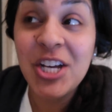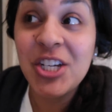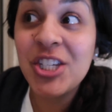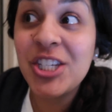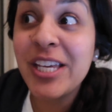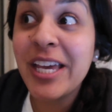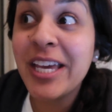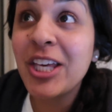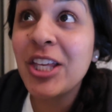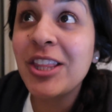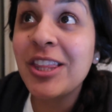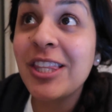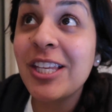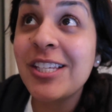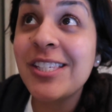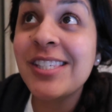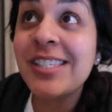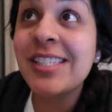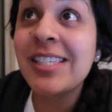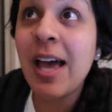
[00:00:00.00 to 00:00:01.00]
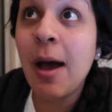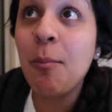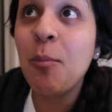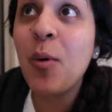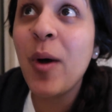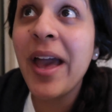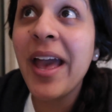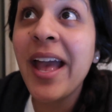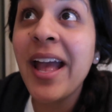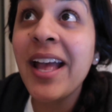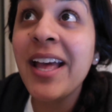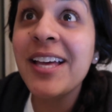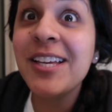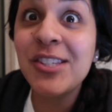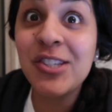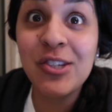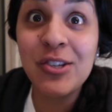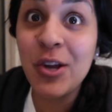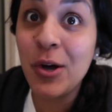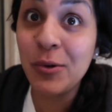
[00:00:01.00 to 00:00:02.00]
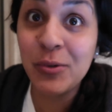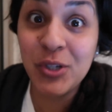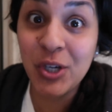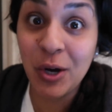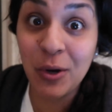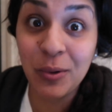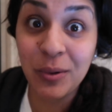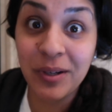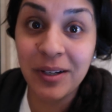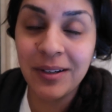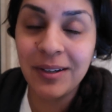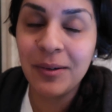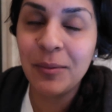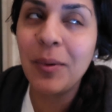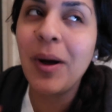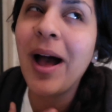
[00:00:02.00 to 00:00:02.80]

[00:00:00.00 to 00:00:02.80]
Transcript: She's like, the subway is no joke.